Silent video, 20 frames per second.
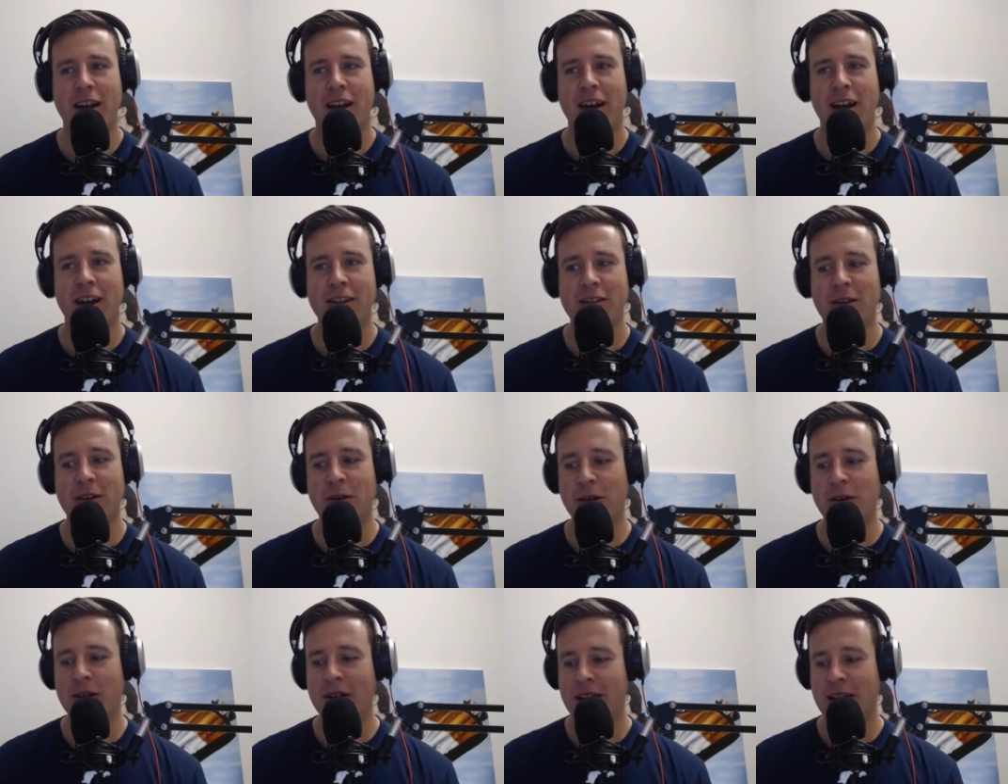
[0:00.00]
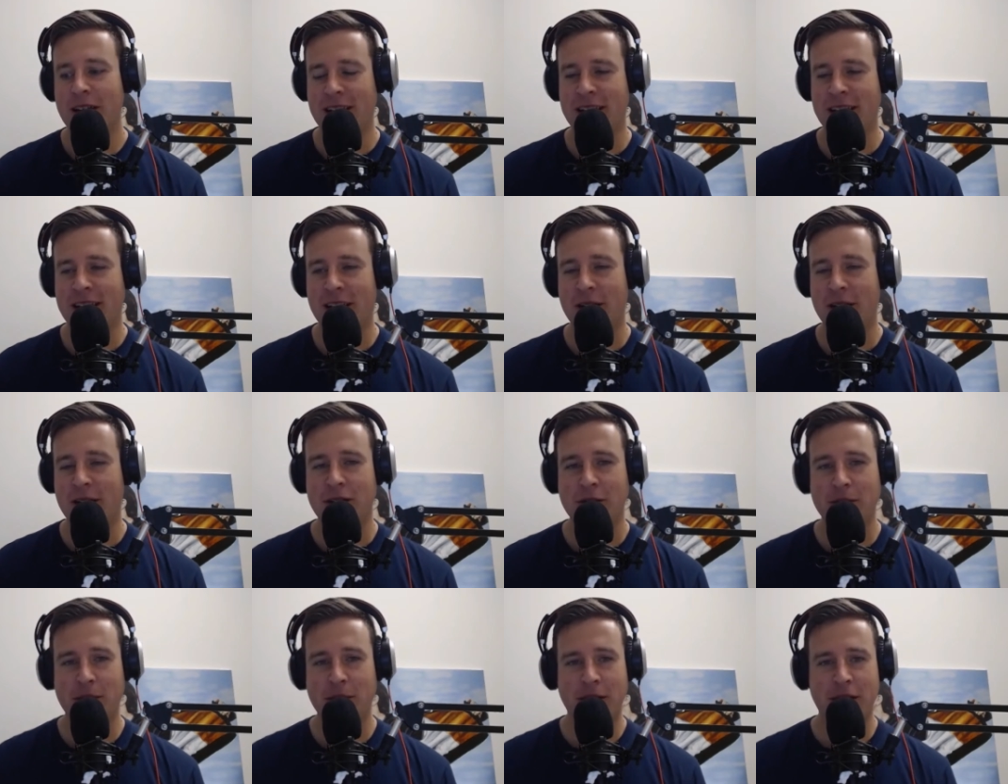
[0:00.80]
Also, like uh,
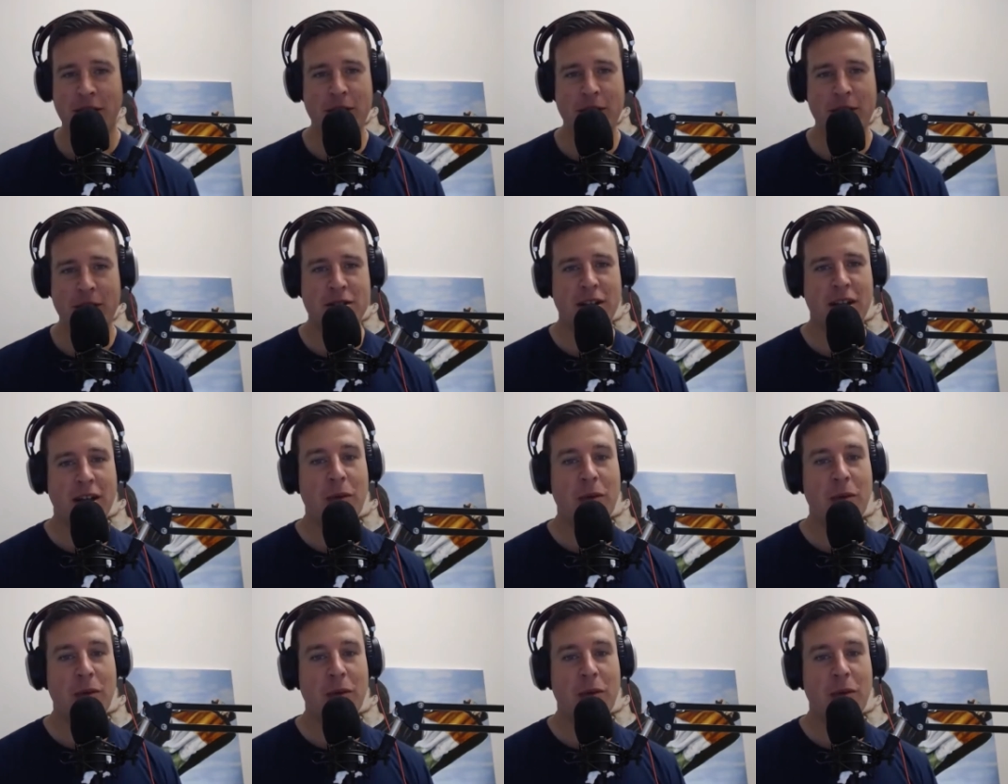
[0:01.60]
Mark, you mentioned like